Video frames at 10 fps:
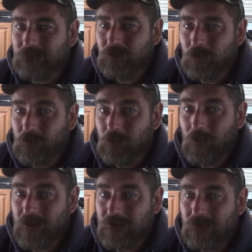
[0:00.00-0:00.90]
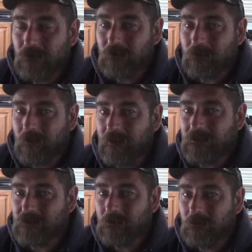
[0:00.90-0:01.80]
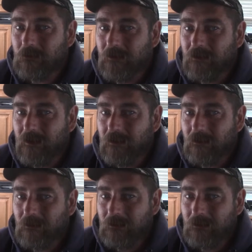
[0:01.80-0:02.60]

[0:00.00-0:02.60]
to what he's learned, right? So then that'll